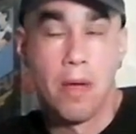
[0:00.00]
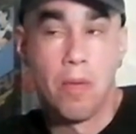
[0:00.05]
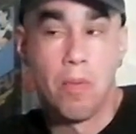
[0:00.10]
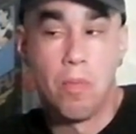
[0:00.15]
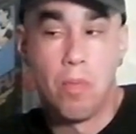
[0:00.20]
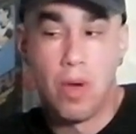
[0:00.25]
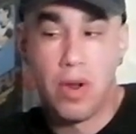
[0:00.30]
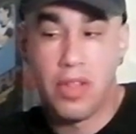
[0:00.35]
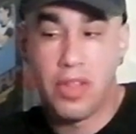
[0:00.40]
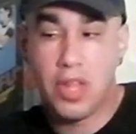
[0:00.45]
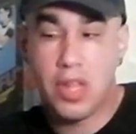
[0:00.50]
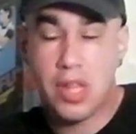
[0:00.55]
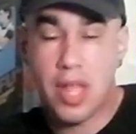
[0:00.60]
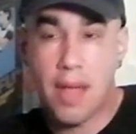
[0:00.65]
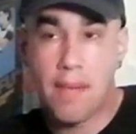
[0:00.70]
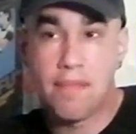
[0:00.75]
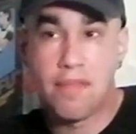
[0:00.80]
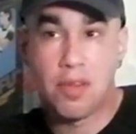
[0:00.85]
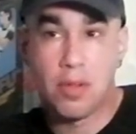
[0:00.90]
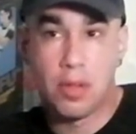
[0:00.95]
one of these
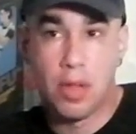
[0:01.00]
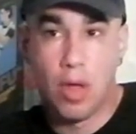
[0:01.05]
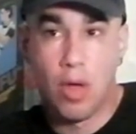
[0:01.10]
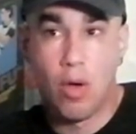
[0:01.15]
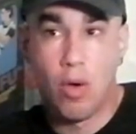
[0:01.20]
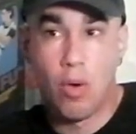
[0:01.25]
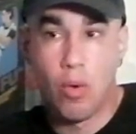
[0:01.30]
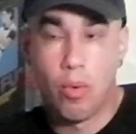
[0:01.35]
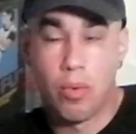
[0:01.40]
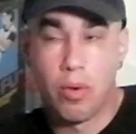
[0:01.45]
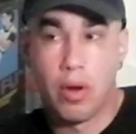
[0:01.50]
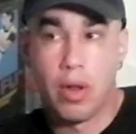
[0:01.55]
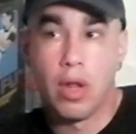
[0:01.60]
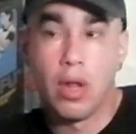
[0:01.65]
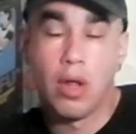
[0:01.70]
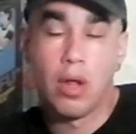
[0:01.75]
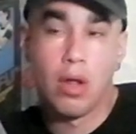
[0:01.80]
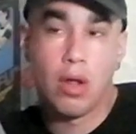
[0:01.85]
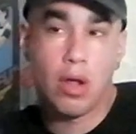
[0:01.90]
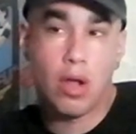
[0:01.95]
games alone
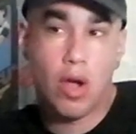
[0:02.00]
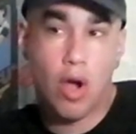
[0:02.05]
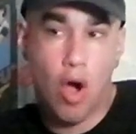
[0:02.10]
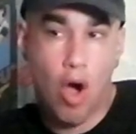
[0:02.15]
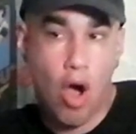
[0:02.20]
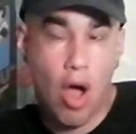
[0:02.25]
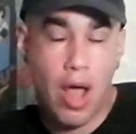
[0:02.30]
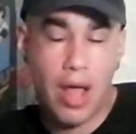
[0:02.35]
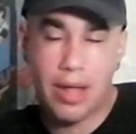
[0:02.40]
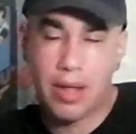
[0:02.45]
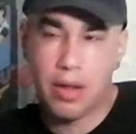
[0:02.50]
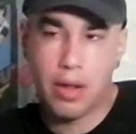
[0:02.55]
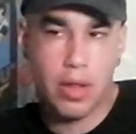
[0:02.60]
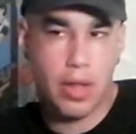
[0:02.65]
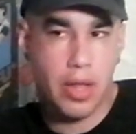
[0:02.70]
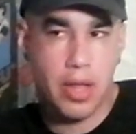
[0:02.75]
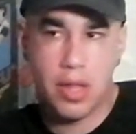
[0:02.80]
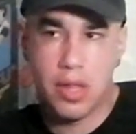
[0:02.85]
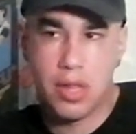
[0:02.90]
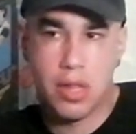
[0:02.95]

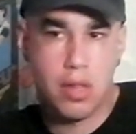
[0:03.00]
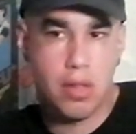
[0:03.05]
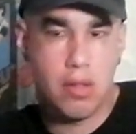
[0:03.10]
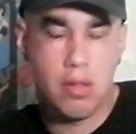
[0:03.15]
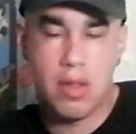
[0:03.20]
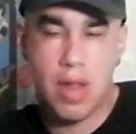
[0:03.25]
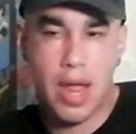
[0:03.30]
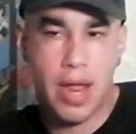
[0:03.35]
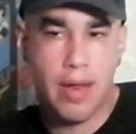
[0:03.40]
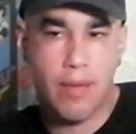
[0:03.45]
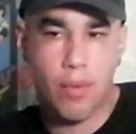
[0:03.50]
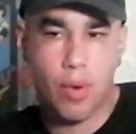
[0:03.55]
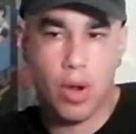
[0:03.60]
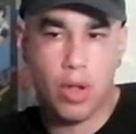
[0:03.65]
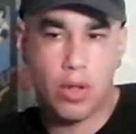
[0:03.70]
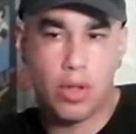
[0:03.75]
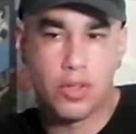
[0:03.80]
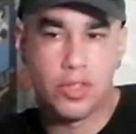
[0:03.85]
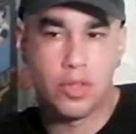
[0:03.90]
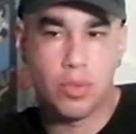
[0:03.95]
is not anywhere
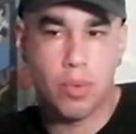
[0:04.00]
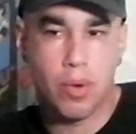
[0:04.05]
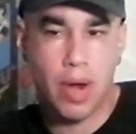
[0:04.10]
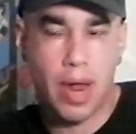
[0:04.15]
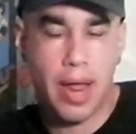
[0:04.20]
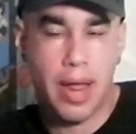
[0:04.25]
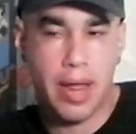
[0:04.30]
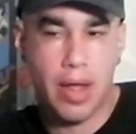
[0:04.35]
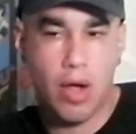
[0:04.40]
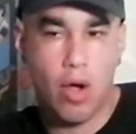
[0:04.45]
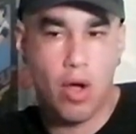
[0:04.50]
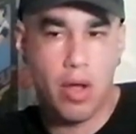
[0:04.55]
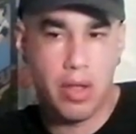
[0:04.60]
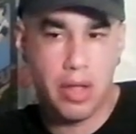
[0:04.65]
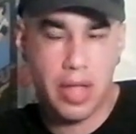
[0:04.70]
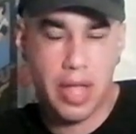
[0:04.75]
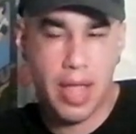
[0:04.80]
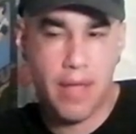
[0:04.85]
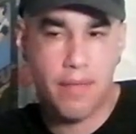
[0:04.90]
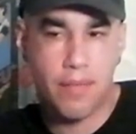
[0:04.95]
close to what I
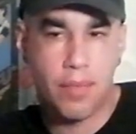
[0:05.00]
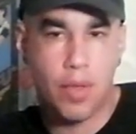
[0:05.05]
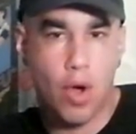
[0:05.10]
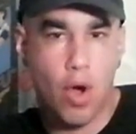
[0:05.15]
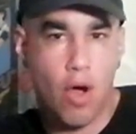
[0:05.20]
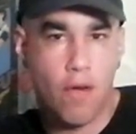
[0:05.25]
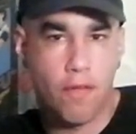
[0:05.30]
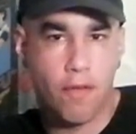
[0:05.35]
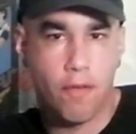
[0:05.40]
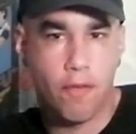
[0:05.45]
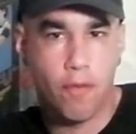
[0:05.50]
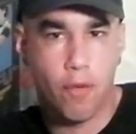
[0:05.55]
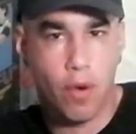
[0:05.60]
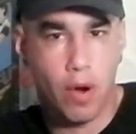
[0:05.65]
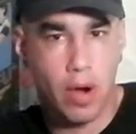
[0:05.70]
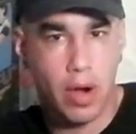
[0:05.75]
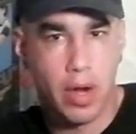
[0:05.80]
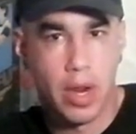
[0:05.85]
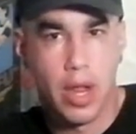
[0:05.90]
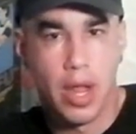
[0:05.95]
gave him the offer
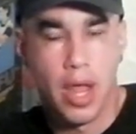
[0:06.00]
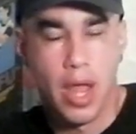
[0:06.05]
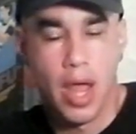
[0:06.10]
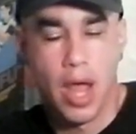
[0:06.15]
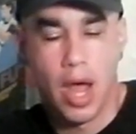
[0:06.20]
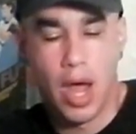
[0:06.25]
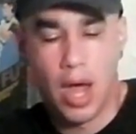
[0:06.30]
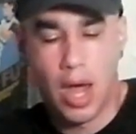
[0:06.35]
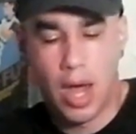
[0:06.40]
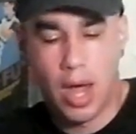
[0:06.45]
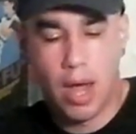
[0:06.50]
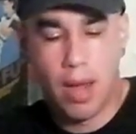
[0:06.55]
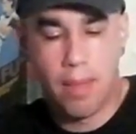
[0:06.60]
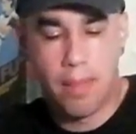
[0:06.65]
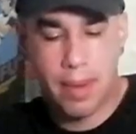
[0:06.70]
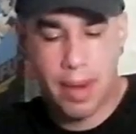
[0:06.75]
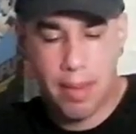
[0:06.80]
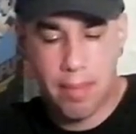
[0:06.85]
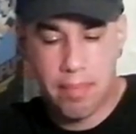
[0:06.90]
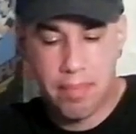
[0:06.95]
for.
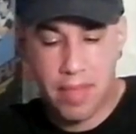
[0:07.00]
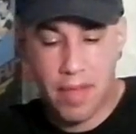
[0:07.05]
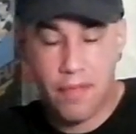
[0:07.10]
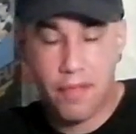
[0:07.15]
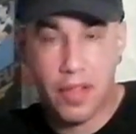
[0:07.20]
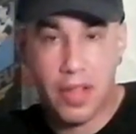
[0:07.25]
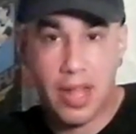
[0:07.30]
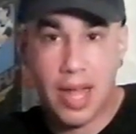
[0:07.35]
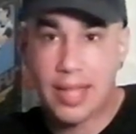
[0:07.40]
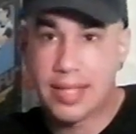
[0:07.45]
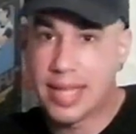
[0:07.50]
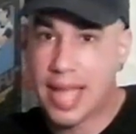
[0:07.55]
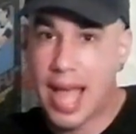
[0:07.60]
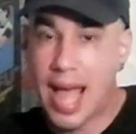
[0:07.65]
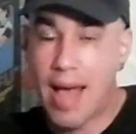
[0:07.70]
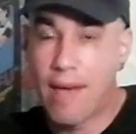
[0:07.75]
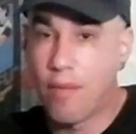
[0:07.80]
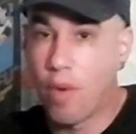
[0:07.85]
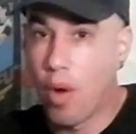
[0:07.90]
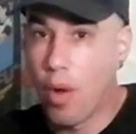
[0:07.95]
But I'm definitely glad to
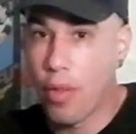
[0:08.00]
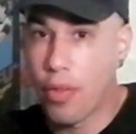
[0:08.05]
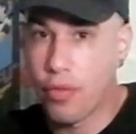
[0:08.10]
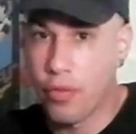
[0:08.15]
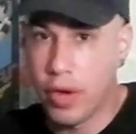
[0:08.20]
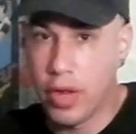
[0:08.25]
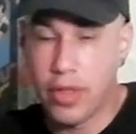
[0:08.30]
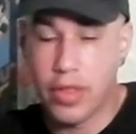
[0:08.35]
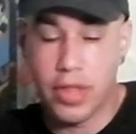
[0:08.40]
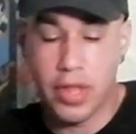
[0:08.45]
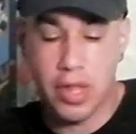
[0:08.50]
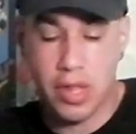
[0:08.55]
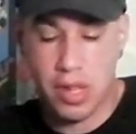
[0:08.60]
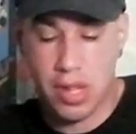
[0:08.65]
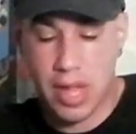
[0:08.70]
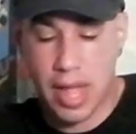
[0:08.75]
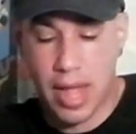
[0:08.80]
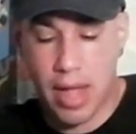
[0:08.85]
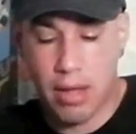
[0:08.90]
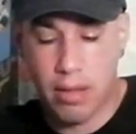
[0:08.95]
have all 3 of
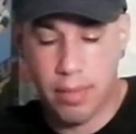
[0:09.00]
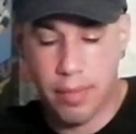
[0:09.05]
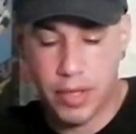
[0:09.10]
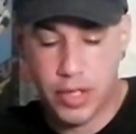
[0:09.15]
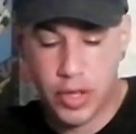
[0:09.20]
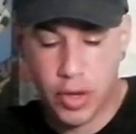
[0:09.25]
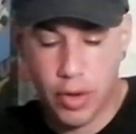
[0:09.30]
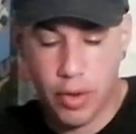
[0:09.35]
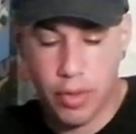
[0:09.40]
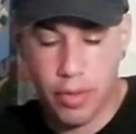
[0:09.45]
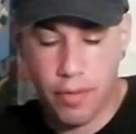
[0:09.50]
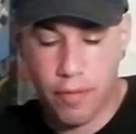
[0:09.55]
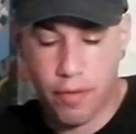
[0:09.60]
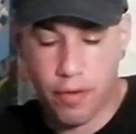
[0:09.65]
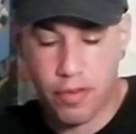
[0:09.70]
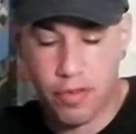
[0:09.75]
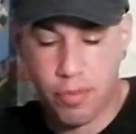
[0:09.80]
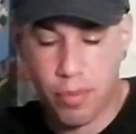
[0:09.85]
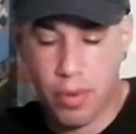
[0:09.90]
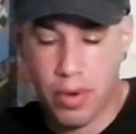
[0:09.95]
these. Now, let me show you the
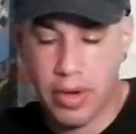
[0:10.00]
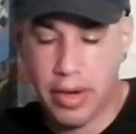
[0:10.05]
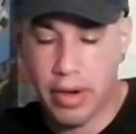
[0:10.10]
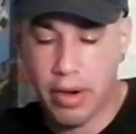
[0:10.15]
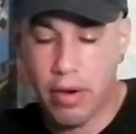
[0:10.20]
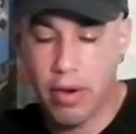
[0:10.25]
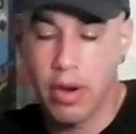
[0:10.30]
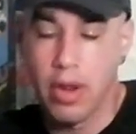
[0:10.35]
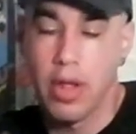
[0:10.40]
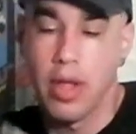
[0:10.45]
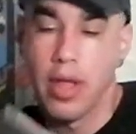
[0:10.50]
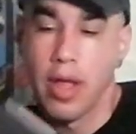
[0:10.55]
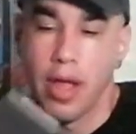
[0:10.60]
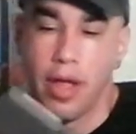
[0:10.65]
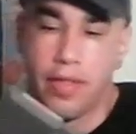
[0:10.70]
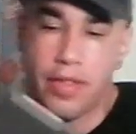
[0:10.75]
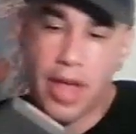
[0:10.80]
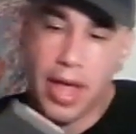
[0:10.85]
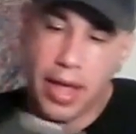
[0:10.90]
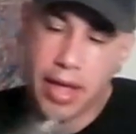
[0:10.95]
first one here,
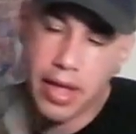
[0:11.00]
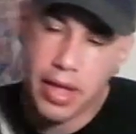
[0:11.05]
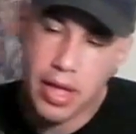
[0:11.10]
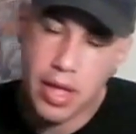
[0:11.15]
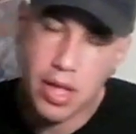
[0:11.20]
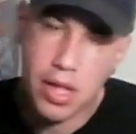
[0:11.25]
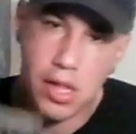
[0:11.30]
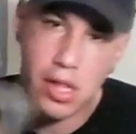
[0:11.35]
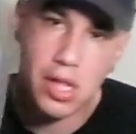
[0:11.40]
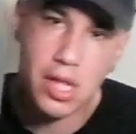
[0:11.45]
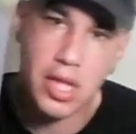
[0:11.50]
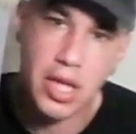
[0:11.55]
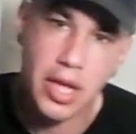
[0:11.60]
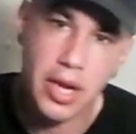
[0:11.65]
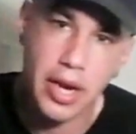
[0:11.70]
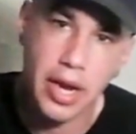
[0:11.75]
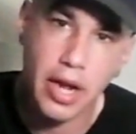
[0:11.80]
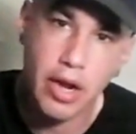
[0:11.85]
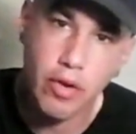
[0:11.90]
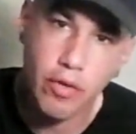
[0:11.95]
and that is
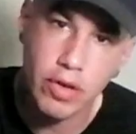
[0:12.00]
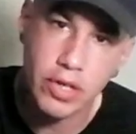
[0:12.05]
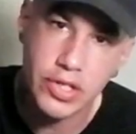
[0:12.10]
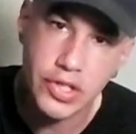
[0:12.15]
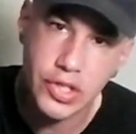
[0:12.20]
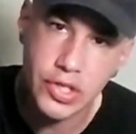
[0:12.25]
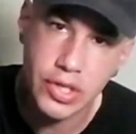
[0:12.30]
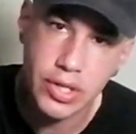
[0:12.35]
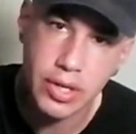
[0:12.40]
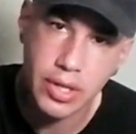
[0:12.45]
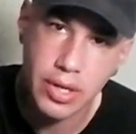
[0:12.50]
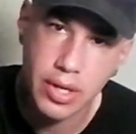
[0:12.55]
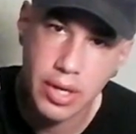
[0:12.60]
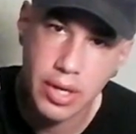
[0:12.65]
Kid Icarus.